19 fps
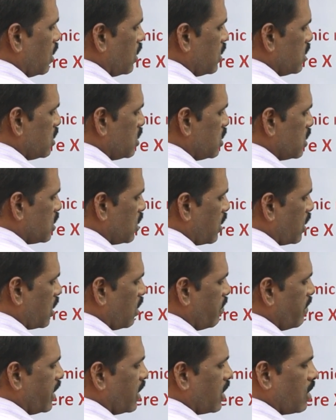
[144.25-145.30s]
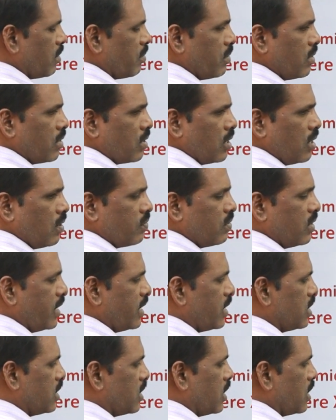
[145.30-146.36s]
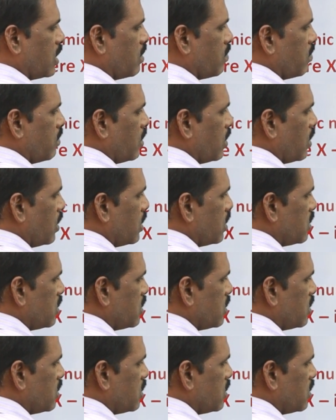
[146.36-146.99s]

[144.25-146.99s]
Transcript: and this is atomic number of the hydrogen atom